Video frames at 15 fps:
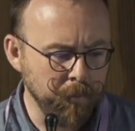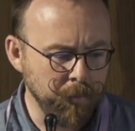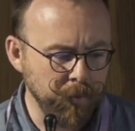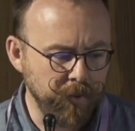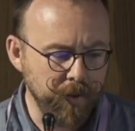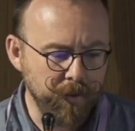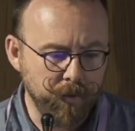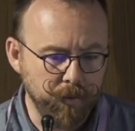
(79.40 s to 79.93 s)

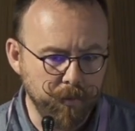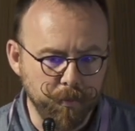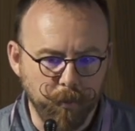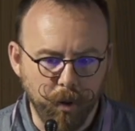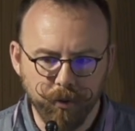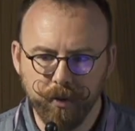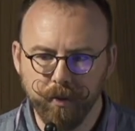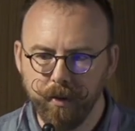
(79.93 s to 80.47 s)
since
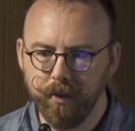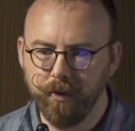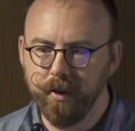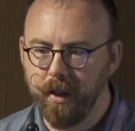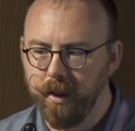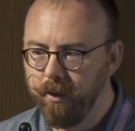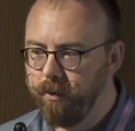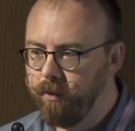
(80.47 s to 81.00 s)
most of the
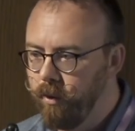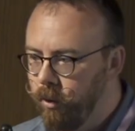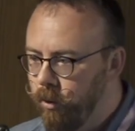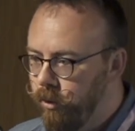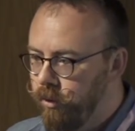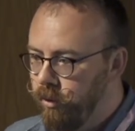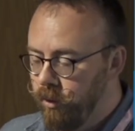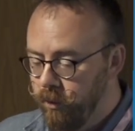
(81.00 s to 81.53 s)
study is
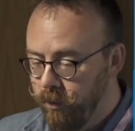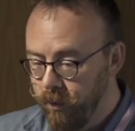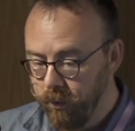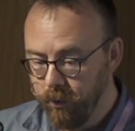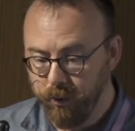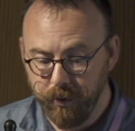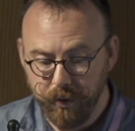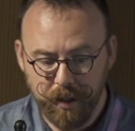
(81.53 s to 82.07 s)
focused on
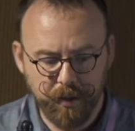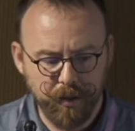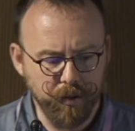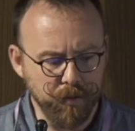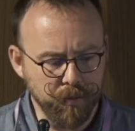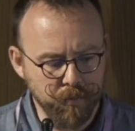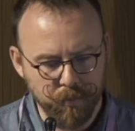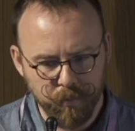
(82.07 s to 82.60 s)

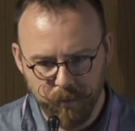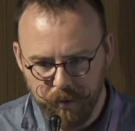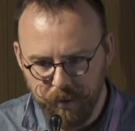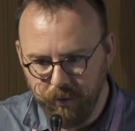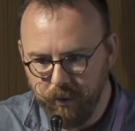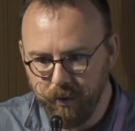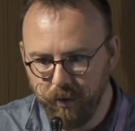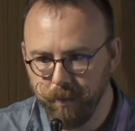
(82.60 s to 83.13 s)
studying
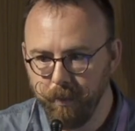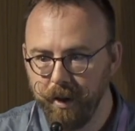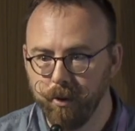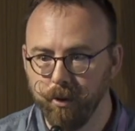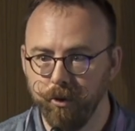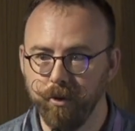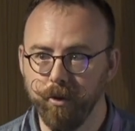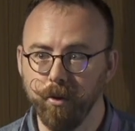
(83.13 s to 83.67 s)
this
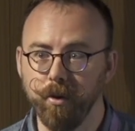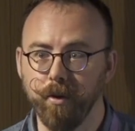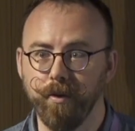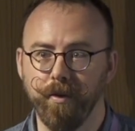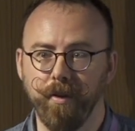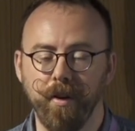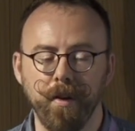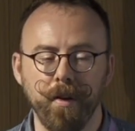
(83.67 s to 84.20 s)

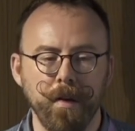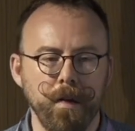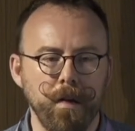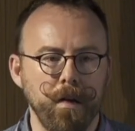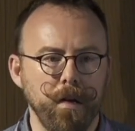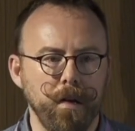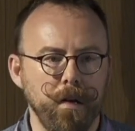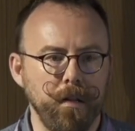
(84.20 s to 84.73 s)
microcircuitry
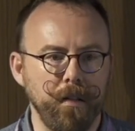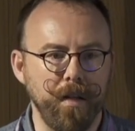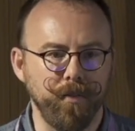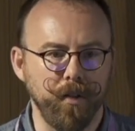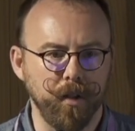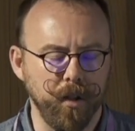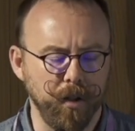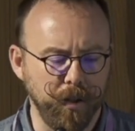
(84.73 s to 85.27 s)

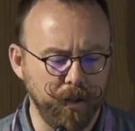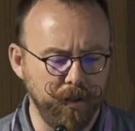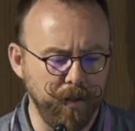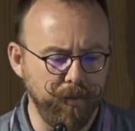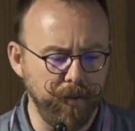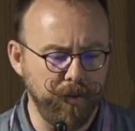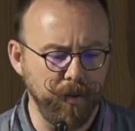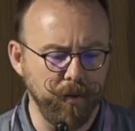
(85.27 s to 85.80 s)
level
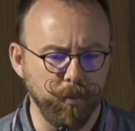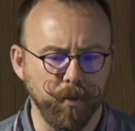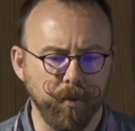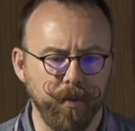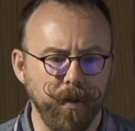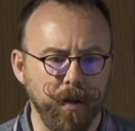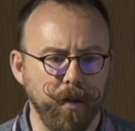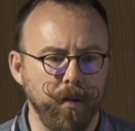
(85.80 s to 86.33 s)
connectivity, were
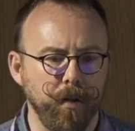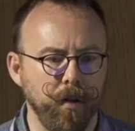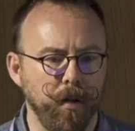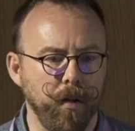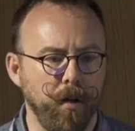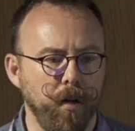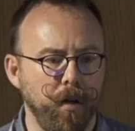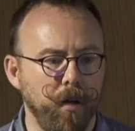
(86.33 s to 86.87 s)
done
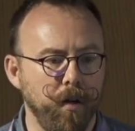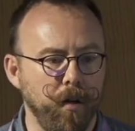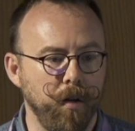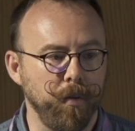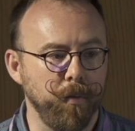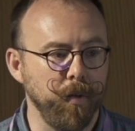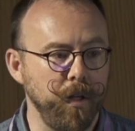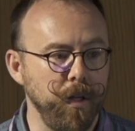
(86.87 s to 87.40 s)

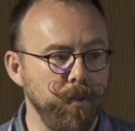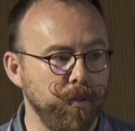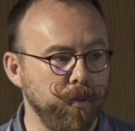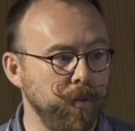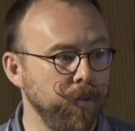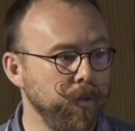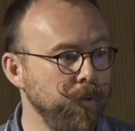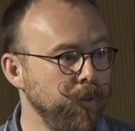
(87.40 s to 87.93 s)

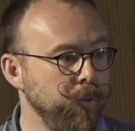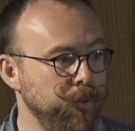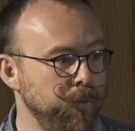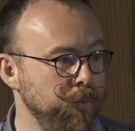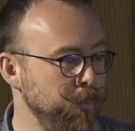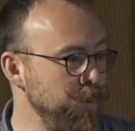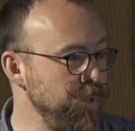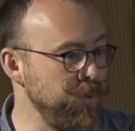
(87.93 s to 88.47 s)
either
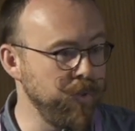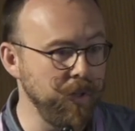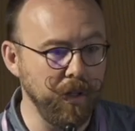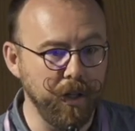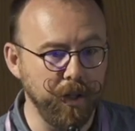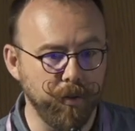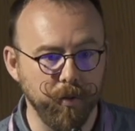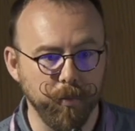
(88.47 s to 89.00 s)
with
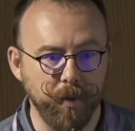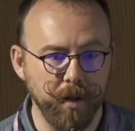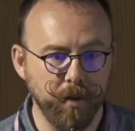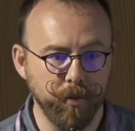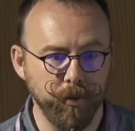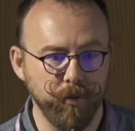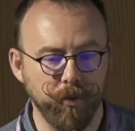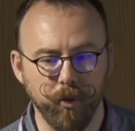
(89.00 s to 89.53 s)
electron
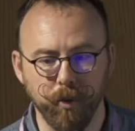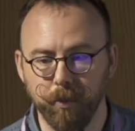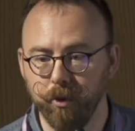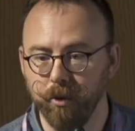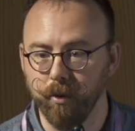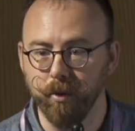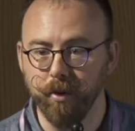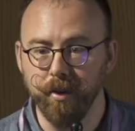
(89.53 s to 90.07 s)

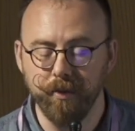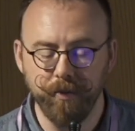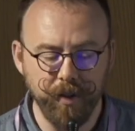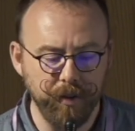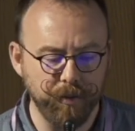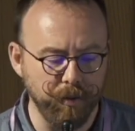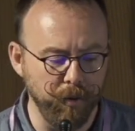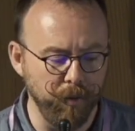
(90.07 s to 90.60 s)
microscopes or in
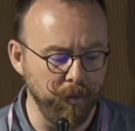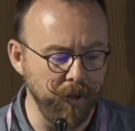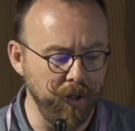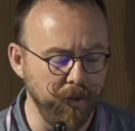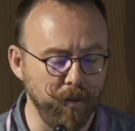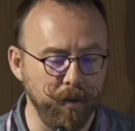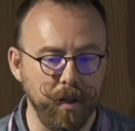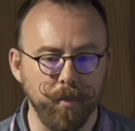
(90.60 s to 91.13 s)
vitro
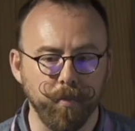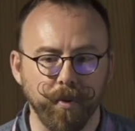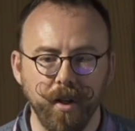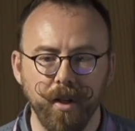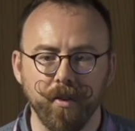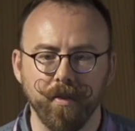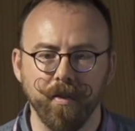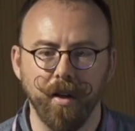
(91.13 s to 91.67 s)
in
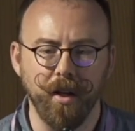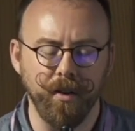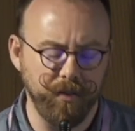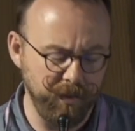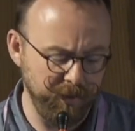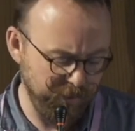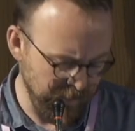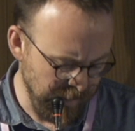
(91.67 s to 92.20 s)
brain
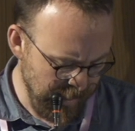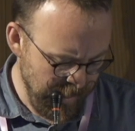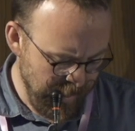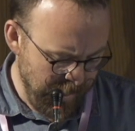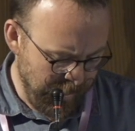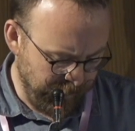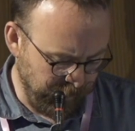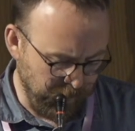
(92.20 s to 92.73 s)
slices.
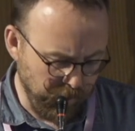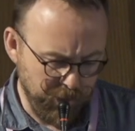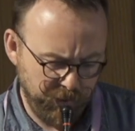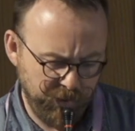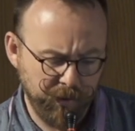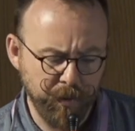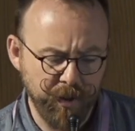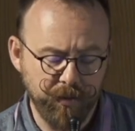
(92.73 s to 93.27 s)
As a
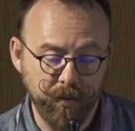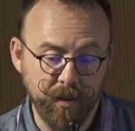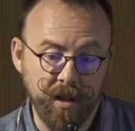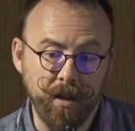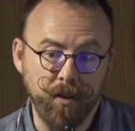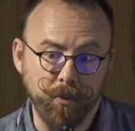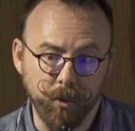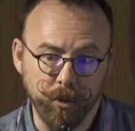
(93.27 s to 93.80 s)
consequence,
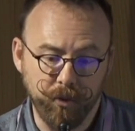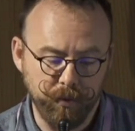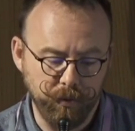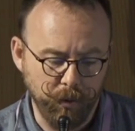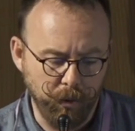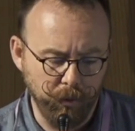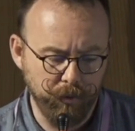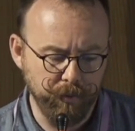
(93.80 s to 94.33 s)
it was
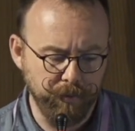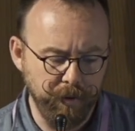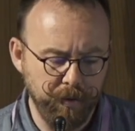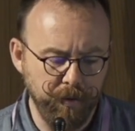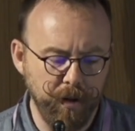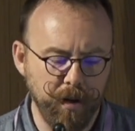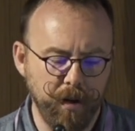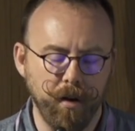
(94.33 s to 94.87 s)
also
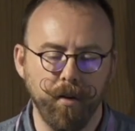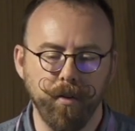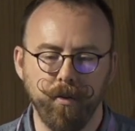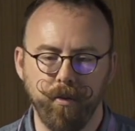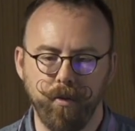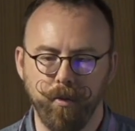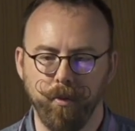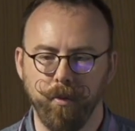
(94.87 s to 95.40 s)
very hard
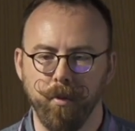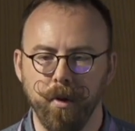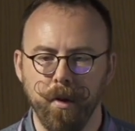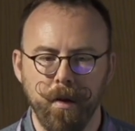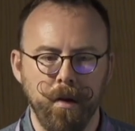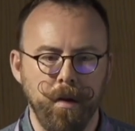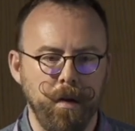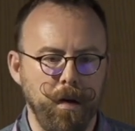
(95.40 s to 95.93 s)
to
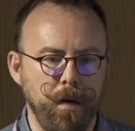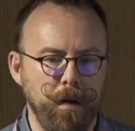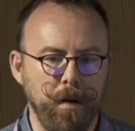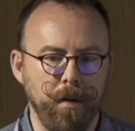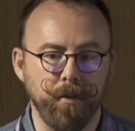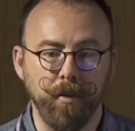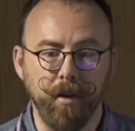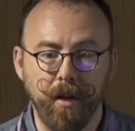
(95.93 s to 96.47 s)

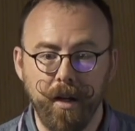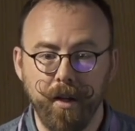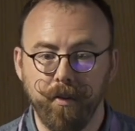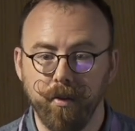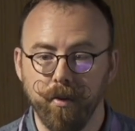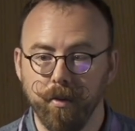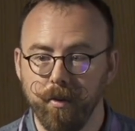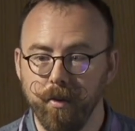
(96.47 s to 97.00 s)

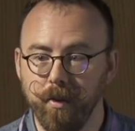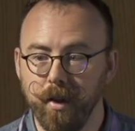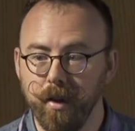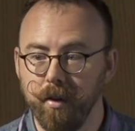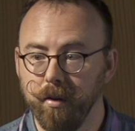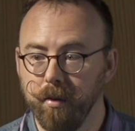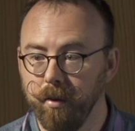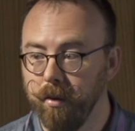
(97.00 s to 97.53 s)
relate
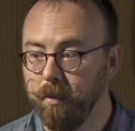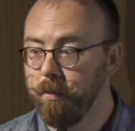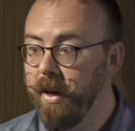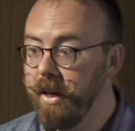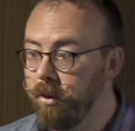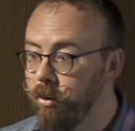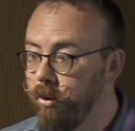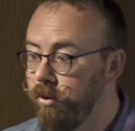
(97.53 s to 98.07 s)
the
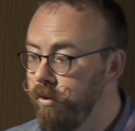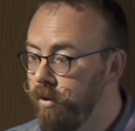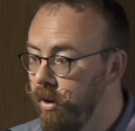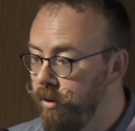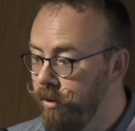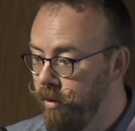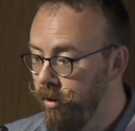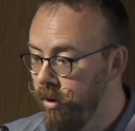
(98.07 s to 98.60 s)

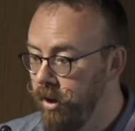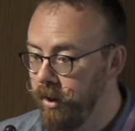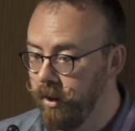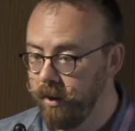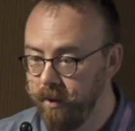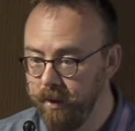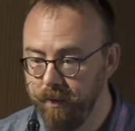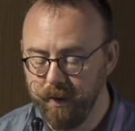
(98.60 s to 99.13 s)
microstructure
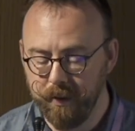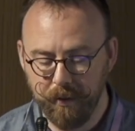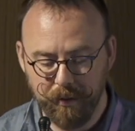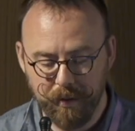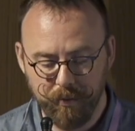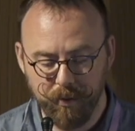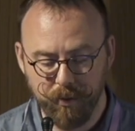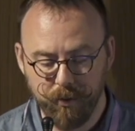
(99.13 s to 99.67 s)
connectivity
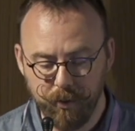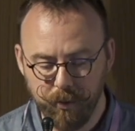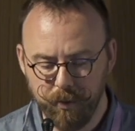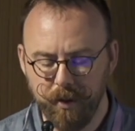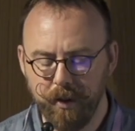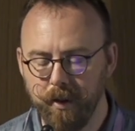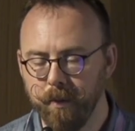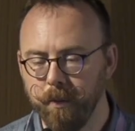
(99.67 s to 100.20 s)
level to
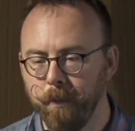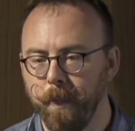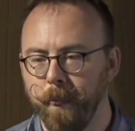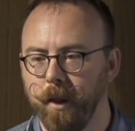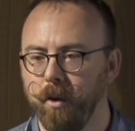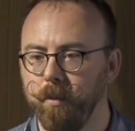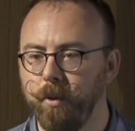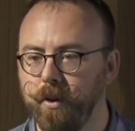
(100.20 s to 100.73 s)
the
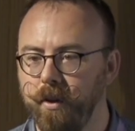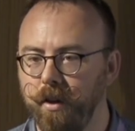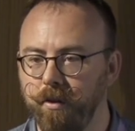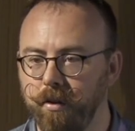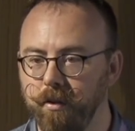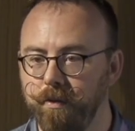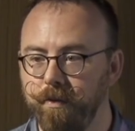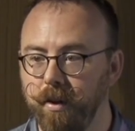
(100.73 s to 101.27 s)

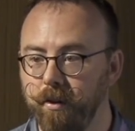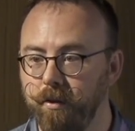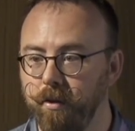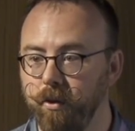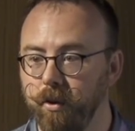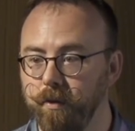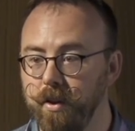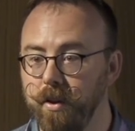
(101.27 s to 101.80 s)
computational
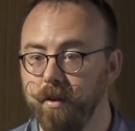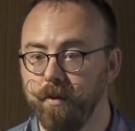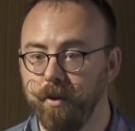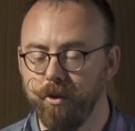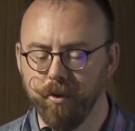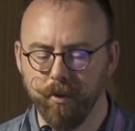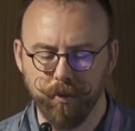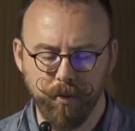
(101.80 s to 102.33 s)
functions of
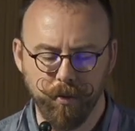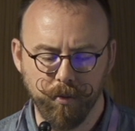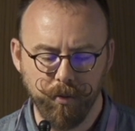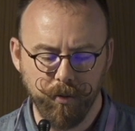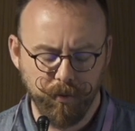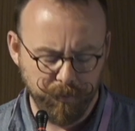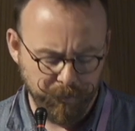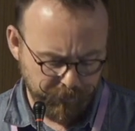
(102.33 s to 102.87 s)
individual
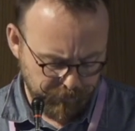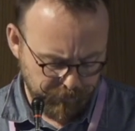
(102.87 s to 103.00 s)
neurons.